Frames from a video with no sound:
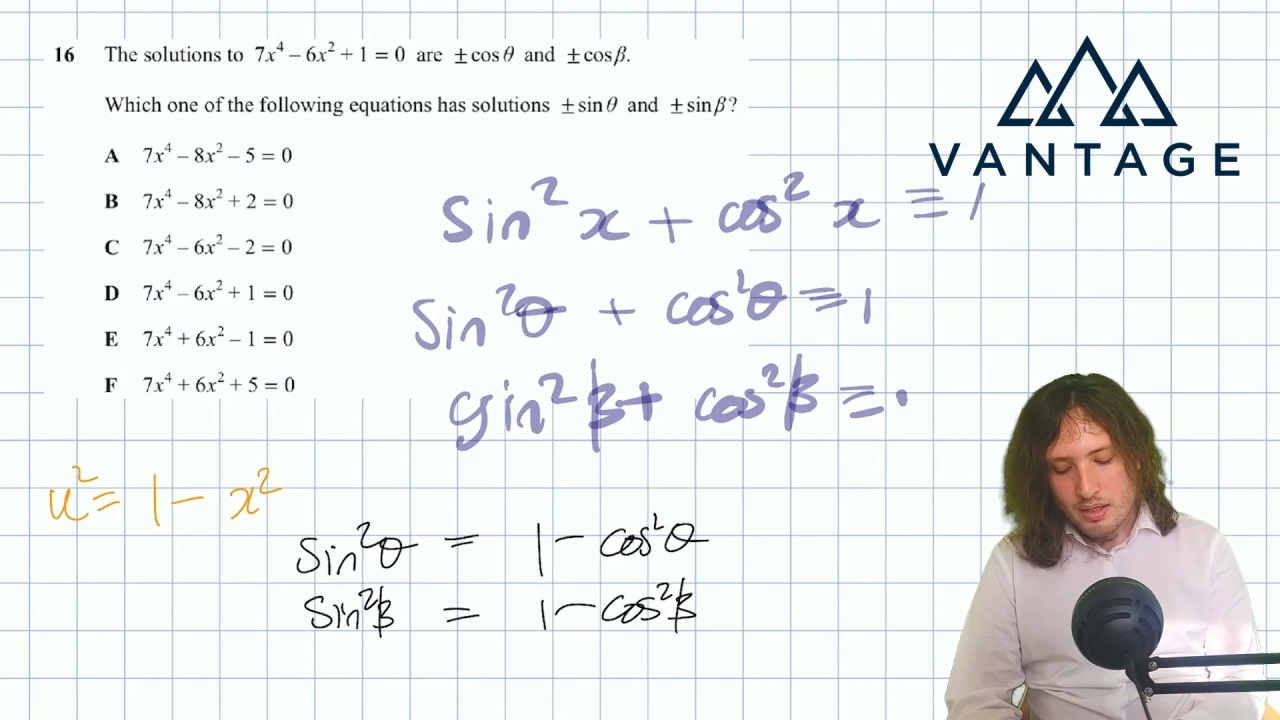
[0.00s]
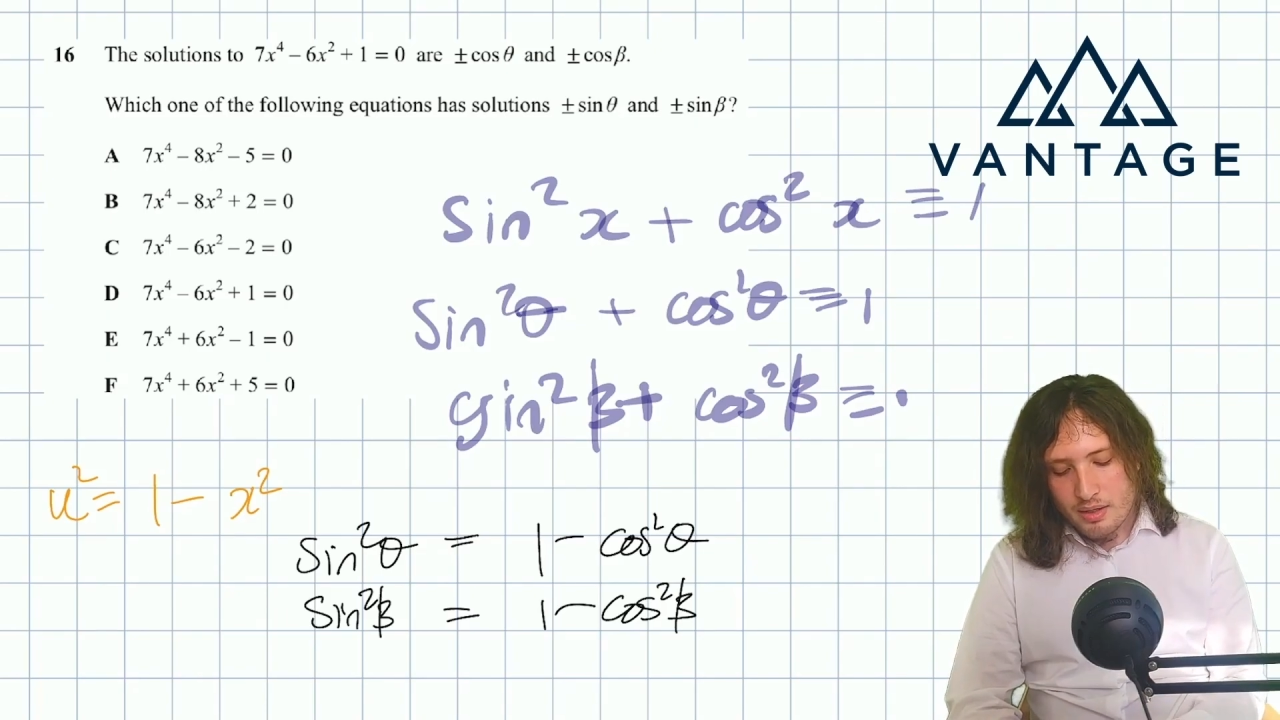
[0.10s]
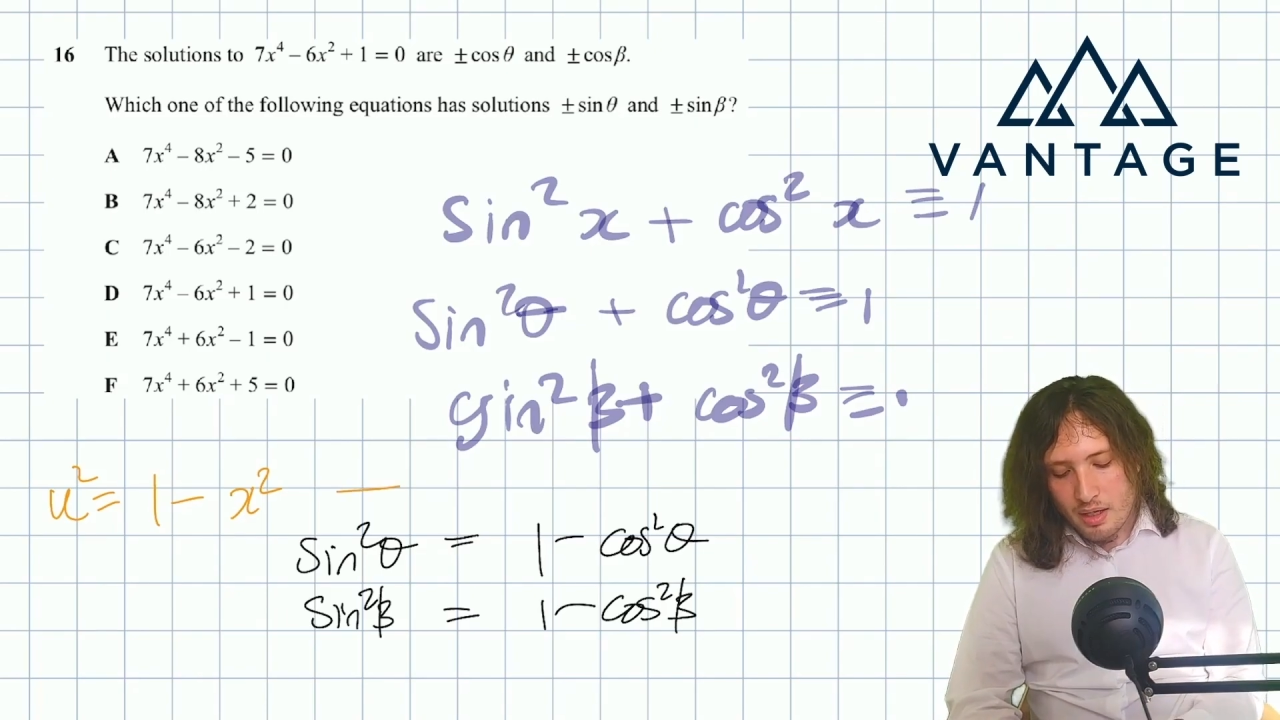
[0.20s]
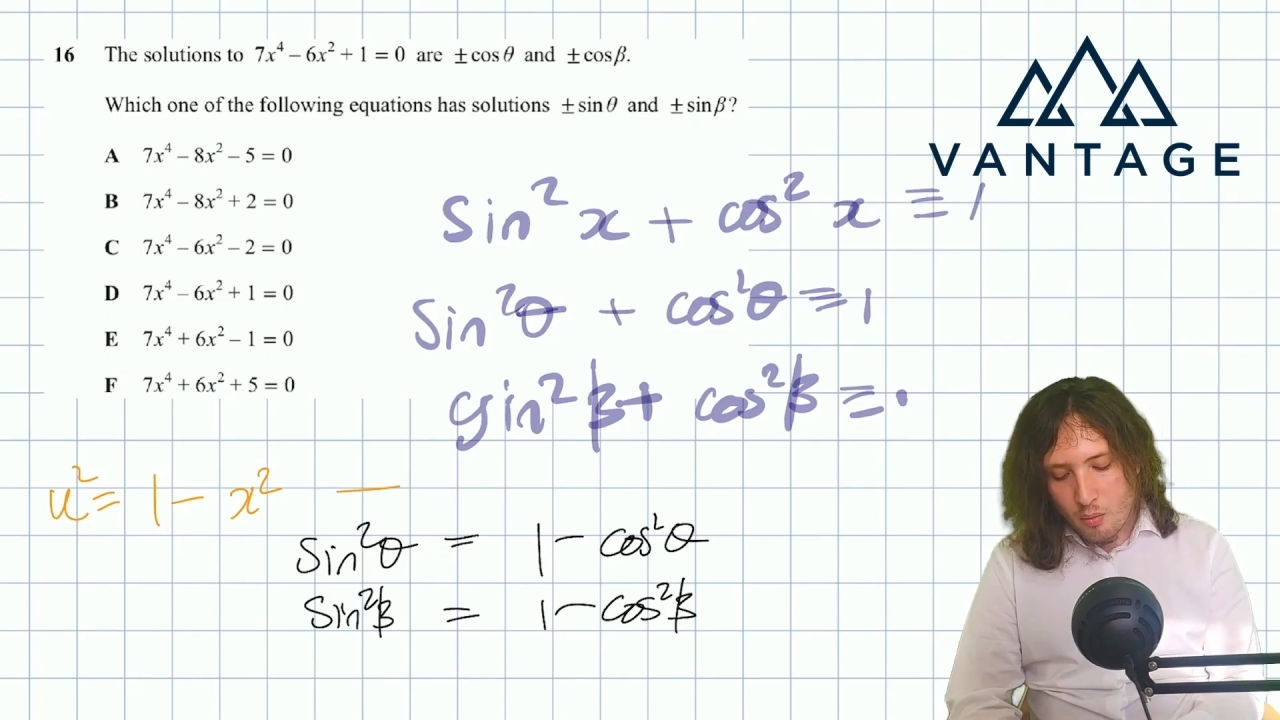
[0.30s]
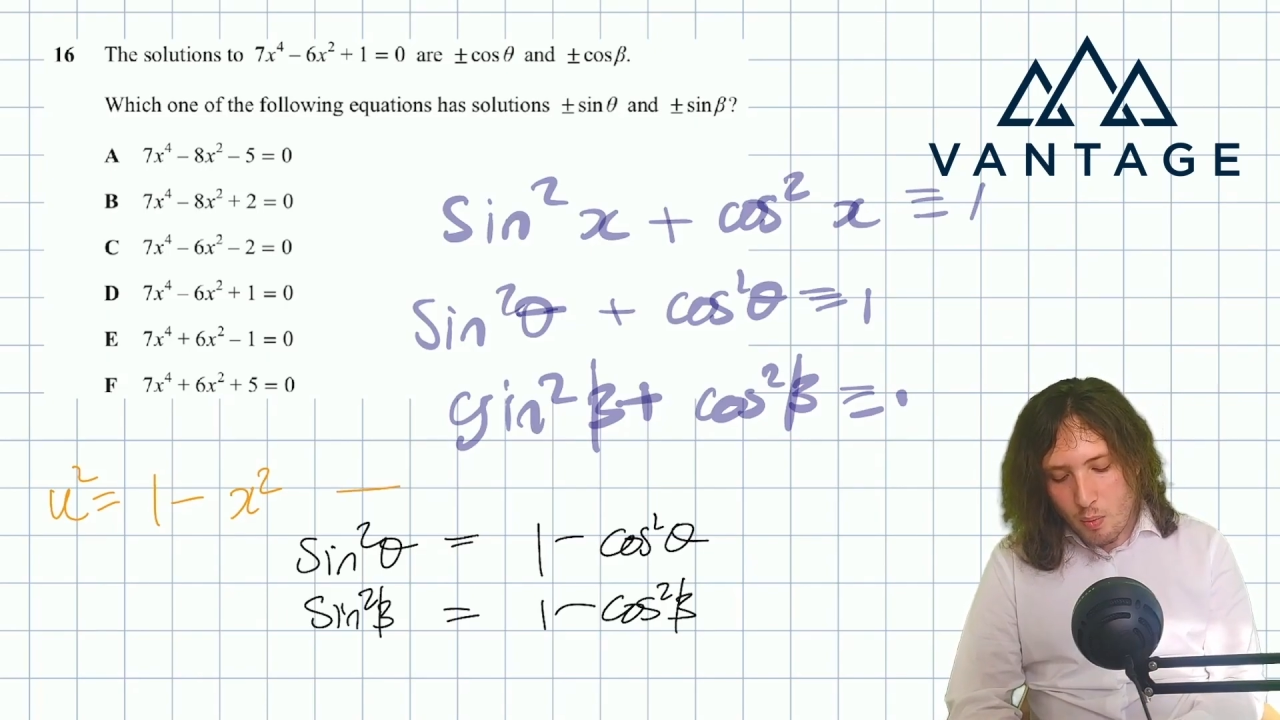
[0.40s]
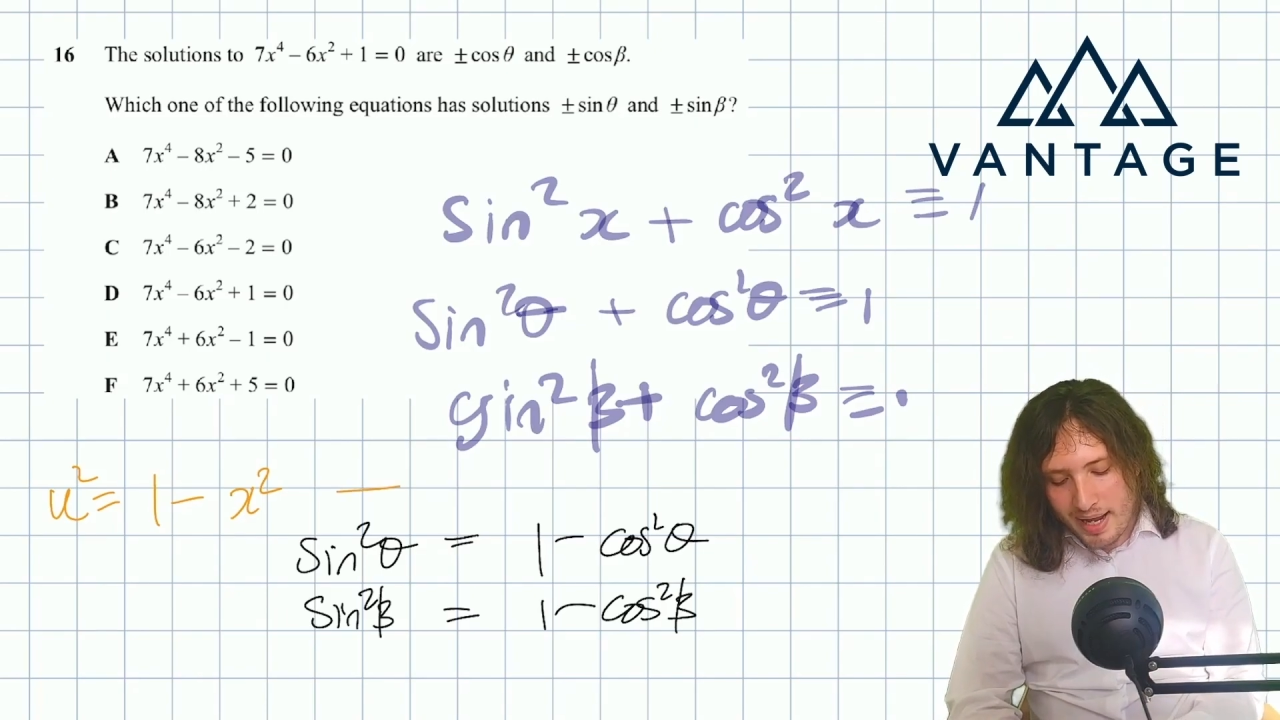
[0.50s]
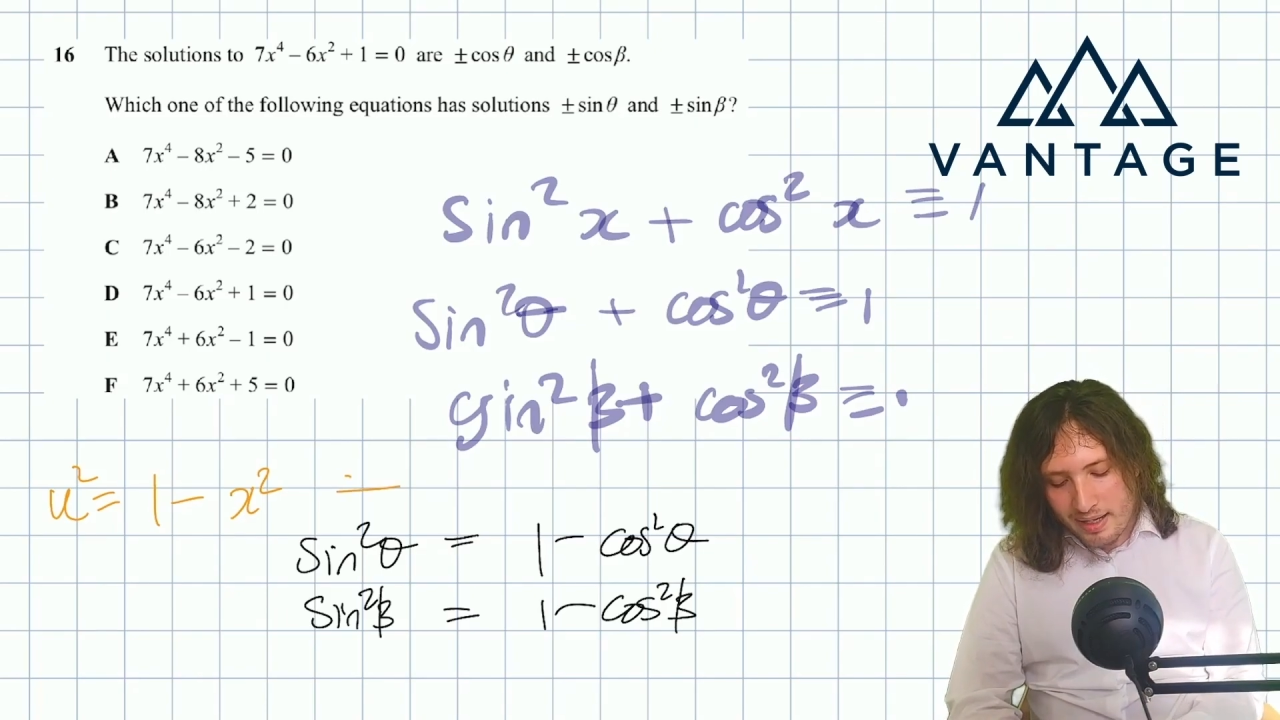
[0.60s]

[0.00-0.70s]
that when